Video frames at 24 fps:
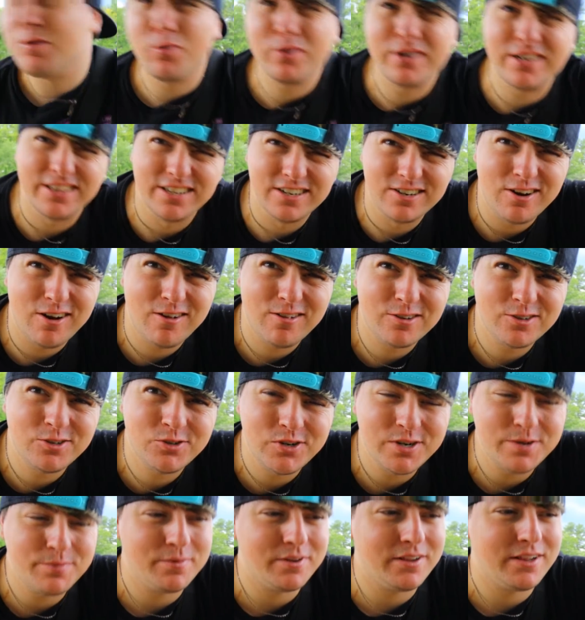I went to the Dollar
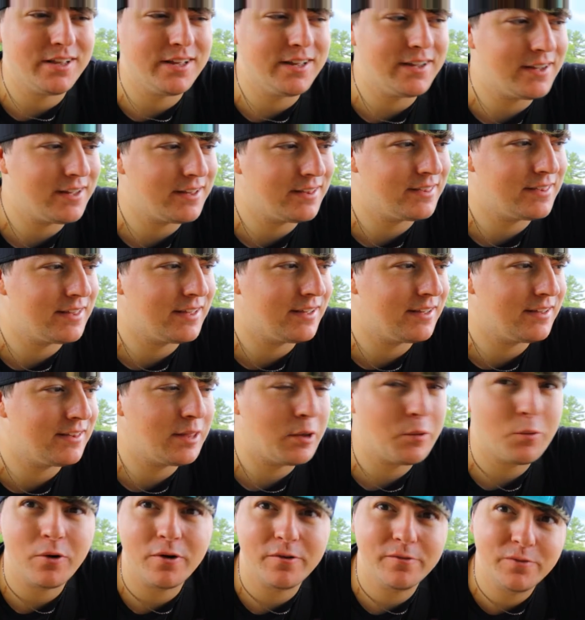Tree, but
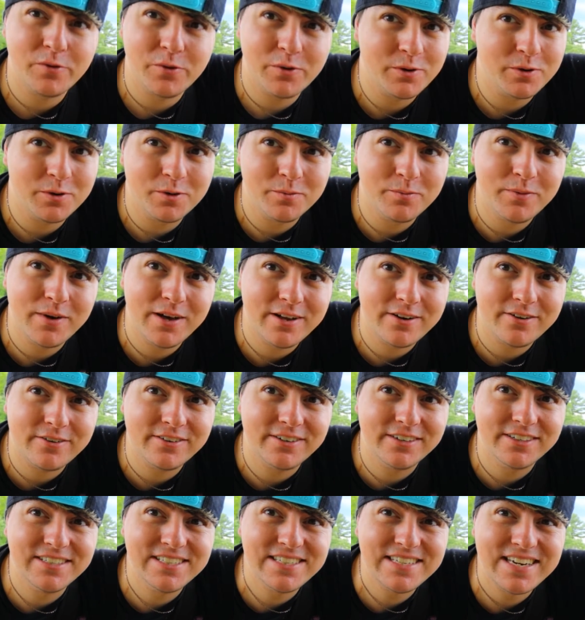they weren't very good
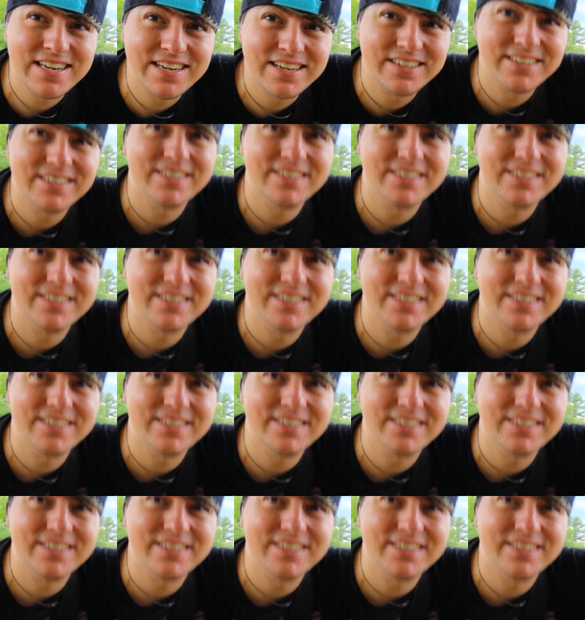batteries.